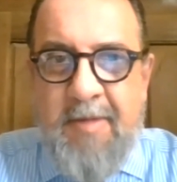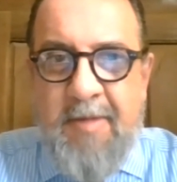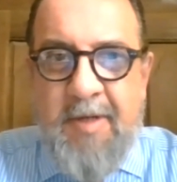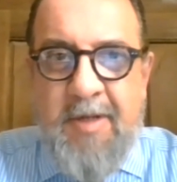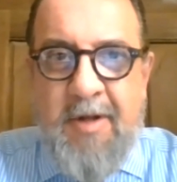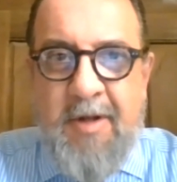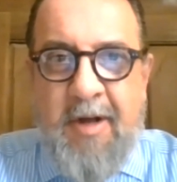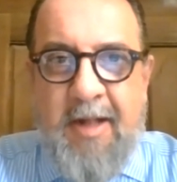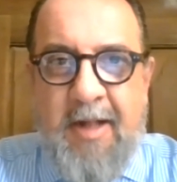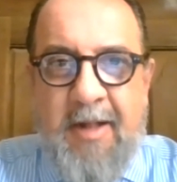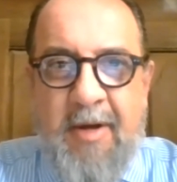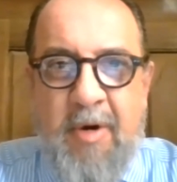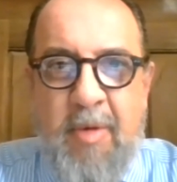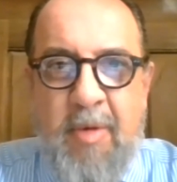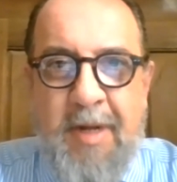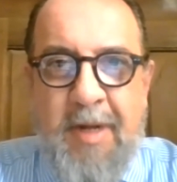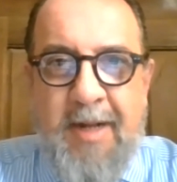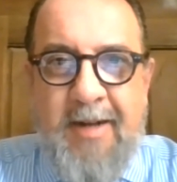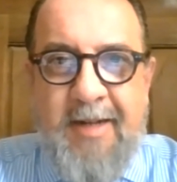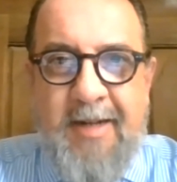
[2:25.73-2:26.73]
stuck at
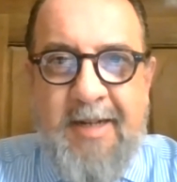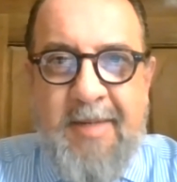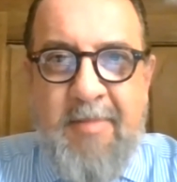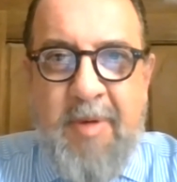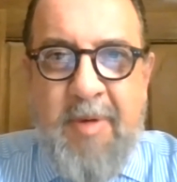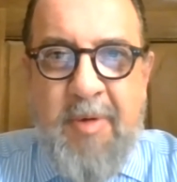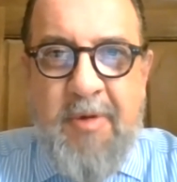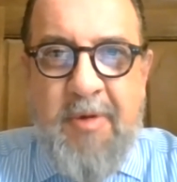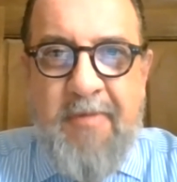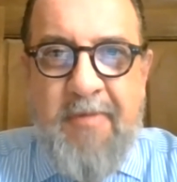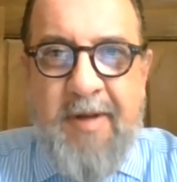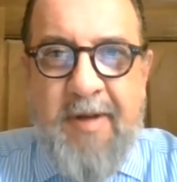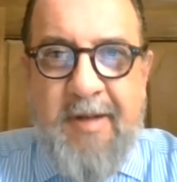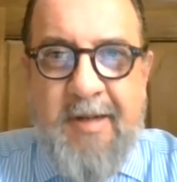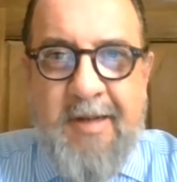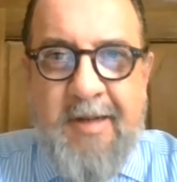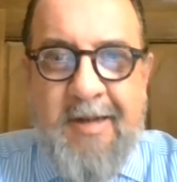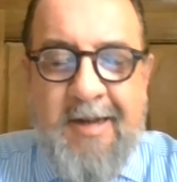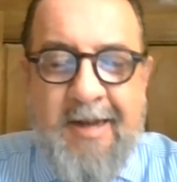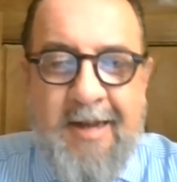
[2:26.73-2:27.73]
home, at least most of us,